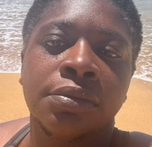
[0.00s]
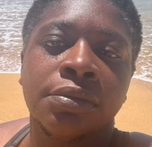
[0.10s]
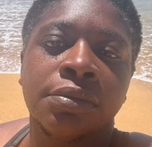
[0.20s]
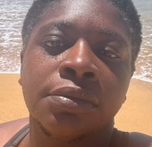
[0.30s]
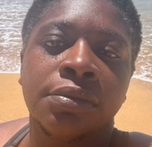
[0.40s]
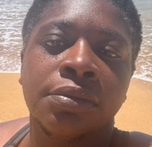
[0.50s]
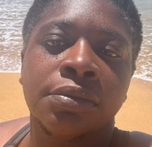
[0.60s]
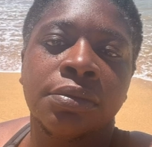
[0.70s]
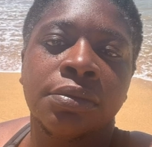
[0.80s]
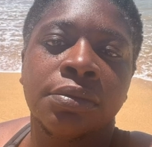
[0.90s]

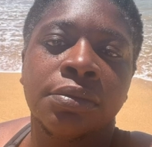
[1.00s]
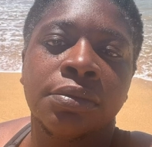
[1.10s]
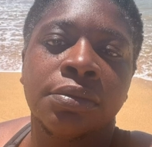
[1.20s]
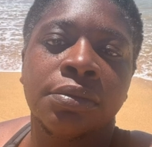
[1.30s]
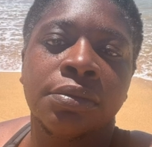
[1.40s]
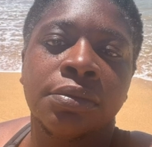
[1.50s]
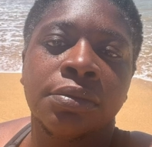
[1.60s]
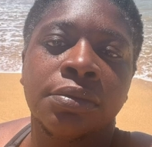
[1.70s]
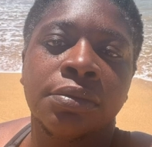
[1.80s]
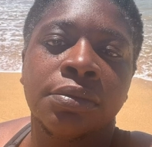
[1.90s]

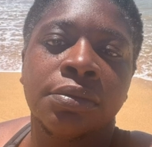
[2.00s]
(silence)